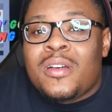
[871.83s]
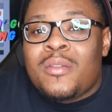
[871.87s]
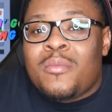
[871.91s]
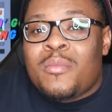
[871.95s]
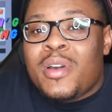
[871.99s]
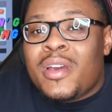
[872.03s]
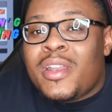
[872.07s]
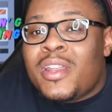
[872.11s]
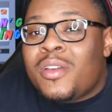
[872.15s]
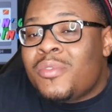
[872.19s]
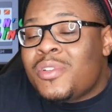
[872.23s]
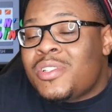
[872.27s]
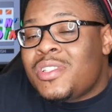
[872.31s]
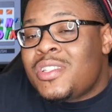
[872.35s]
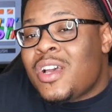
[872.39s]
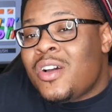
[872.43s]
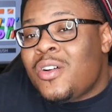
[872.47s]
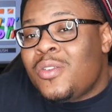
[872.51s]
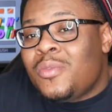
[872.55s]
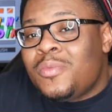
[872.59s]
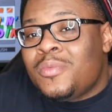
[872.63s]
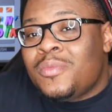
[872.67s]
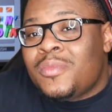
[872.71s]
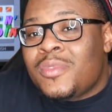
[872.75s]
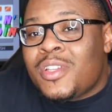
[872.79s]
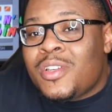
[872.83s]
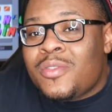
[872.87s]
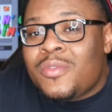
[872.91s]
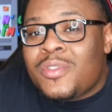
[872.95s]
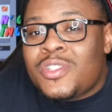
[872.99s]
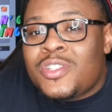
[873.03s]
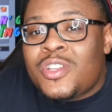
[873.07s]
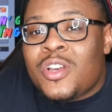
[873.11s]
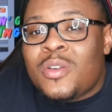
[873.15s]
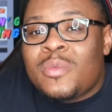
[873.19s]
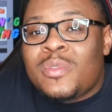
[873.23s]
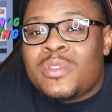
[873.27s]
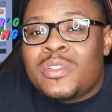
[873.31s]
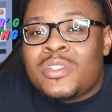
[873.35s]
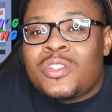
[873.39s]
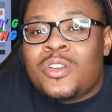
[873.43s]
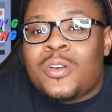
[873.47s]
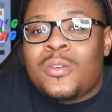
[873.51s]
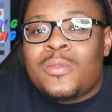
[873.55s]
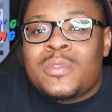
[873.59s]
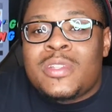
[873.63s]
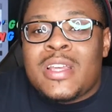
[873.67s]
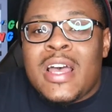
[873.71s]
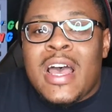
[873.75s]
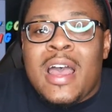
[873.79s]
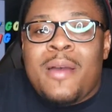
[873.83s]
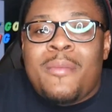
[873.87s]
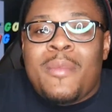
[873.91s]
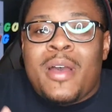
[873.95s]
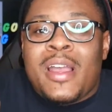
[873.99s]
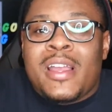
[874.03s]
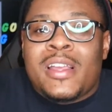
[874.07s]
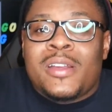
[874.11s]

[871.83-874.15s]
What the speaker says: But it was dope. It was dope. It was dope time.